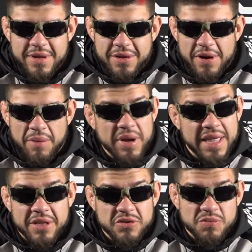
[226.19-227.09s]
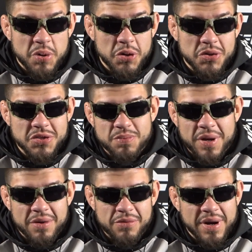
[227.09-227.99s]
you know, I'm going to get those boos,
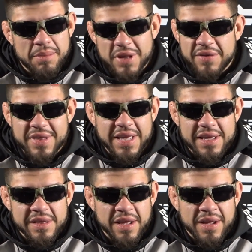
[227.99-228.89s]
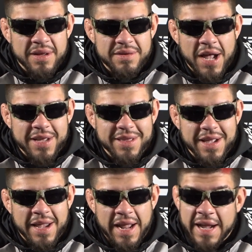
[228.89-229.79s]
but when I'm leaving the
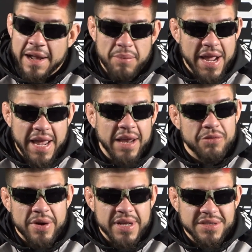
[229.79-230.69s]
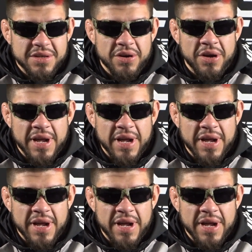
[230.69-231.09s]
octagon, I got my hand raised, you know.